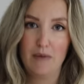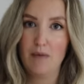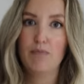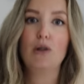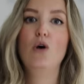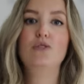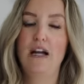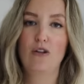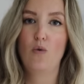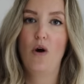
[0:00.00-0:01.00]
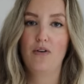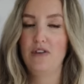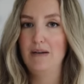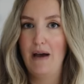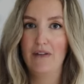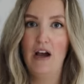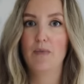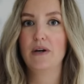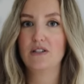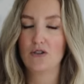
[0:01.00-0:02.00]
like blows out of the water the amount of
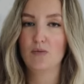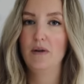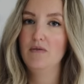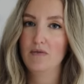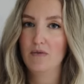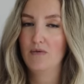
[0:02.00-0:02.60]
outbreaks there's been